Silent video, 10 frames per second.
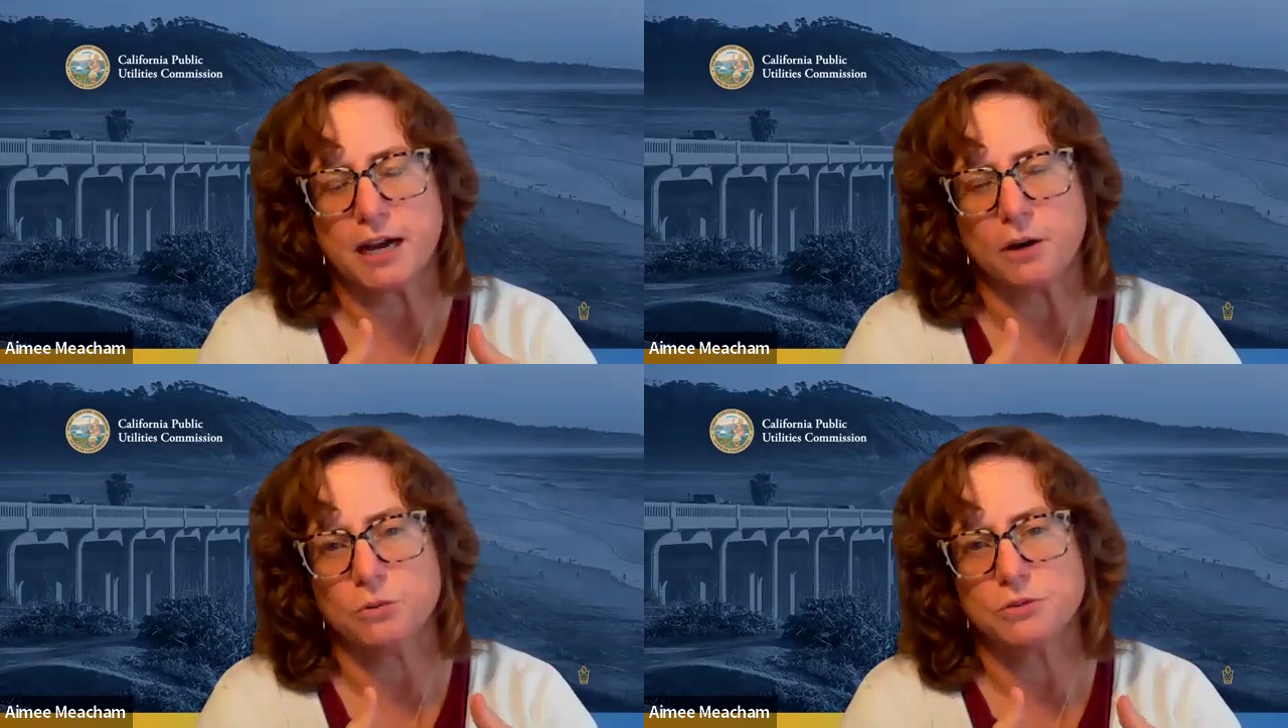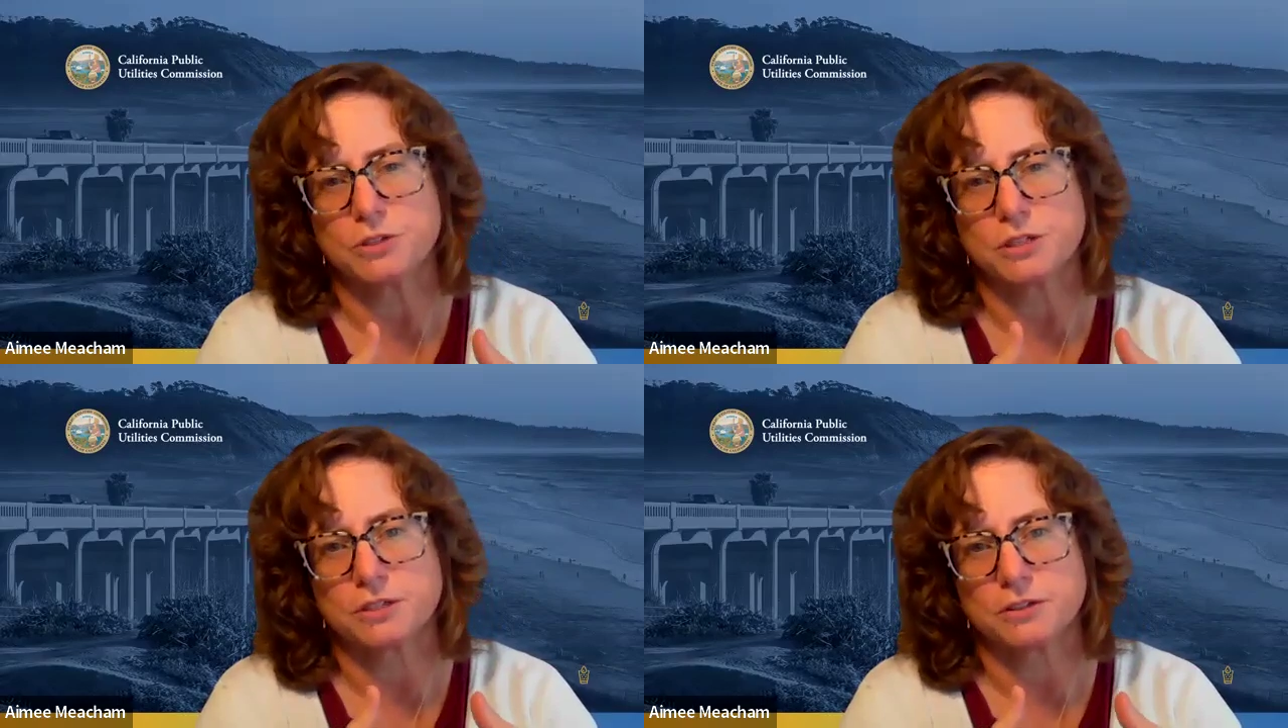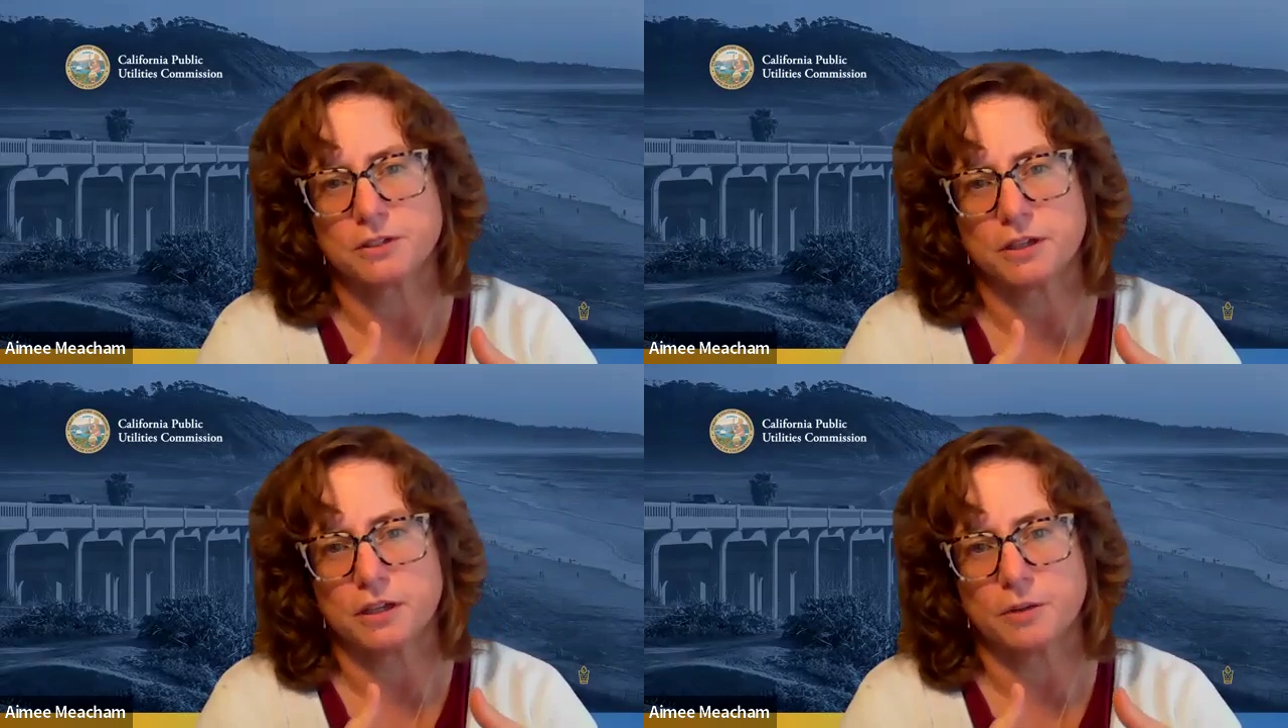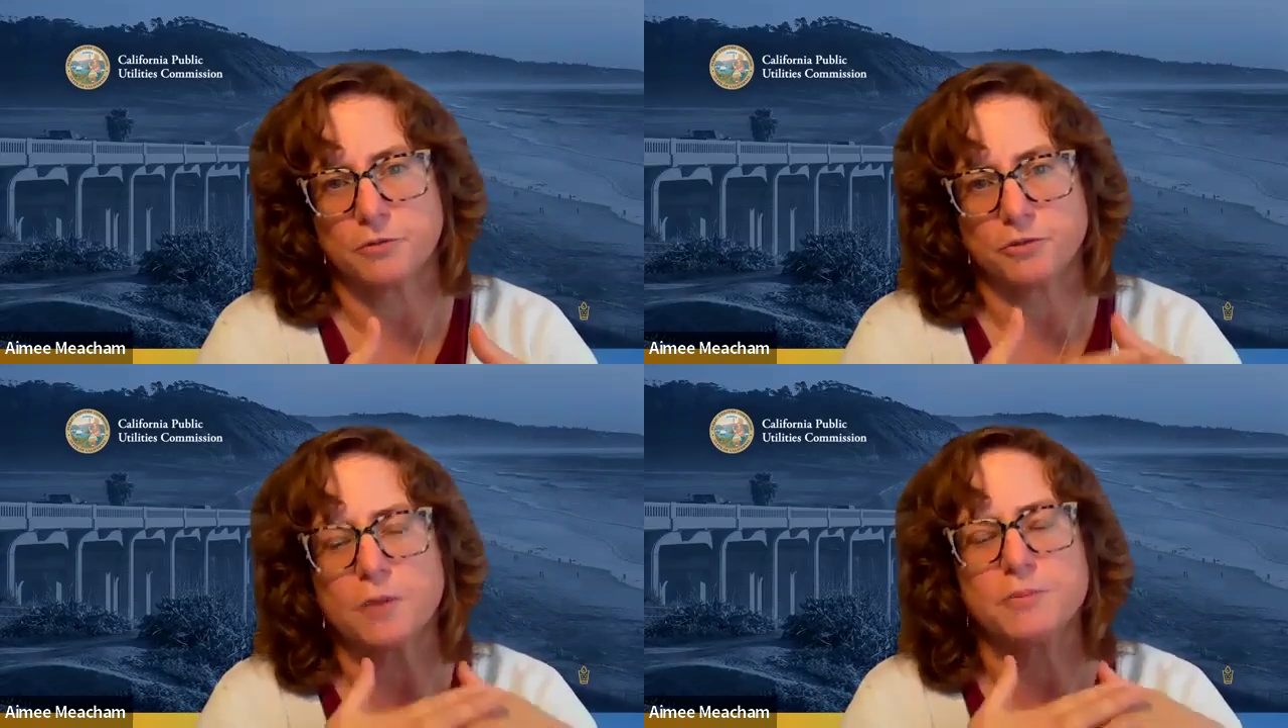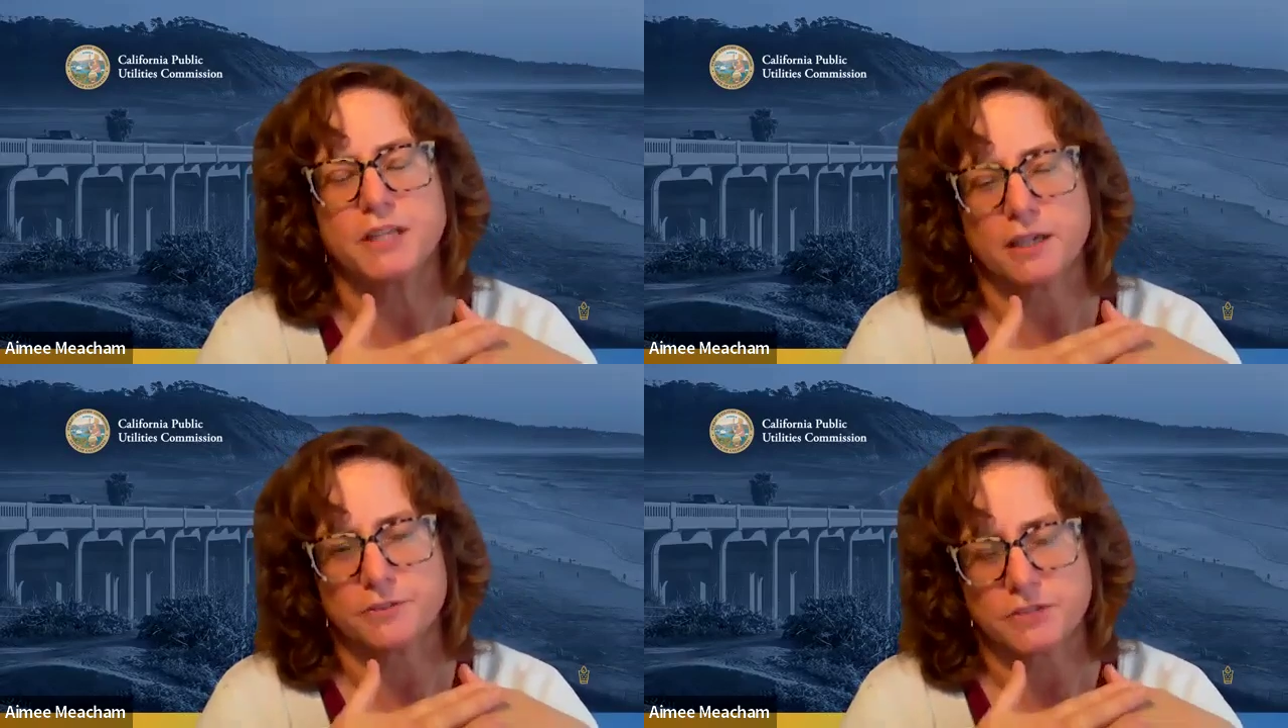out from
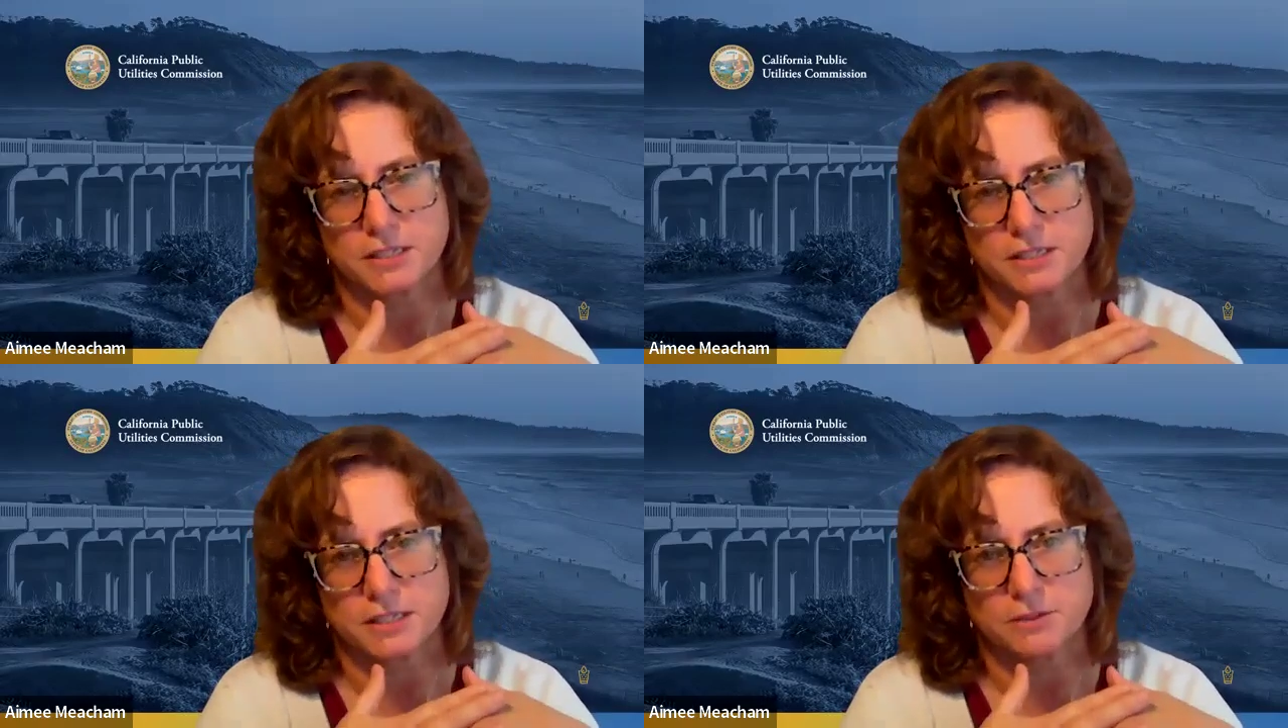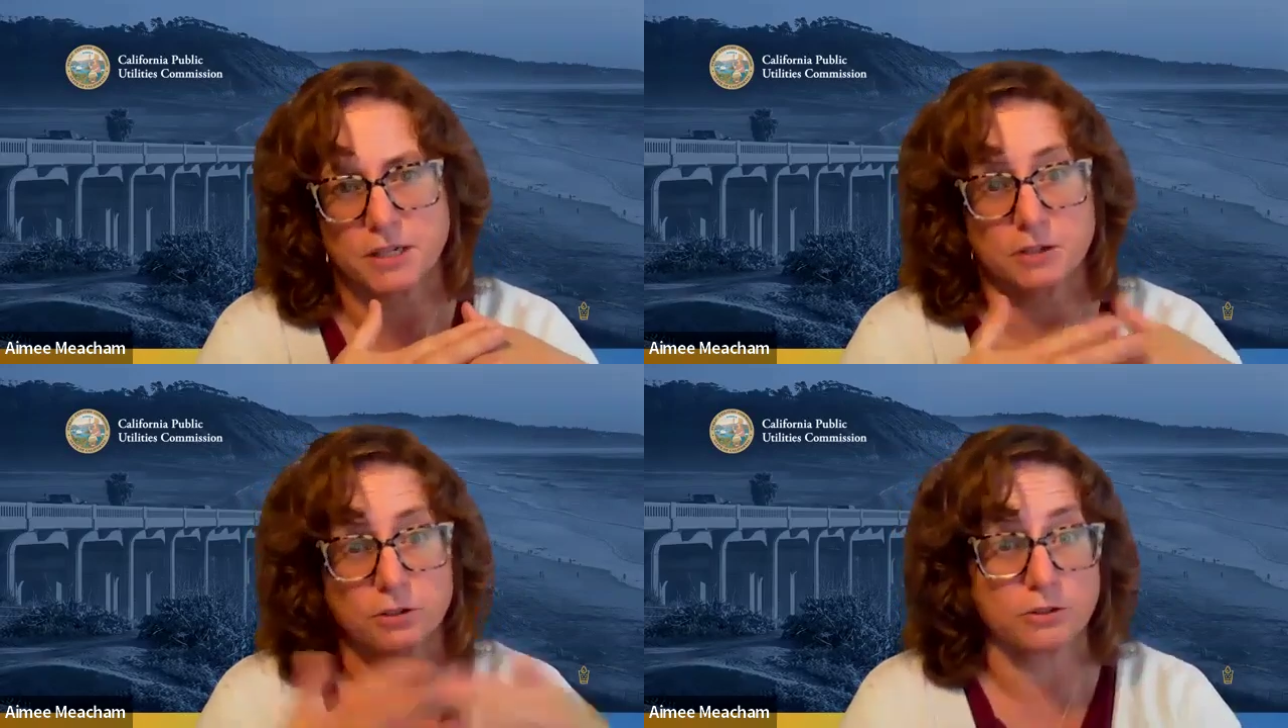the FCC, right?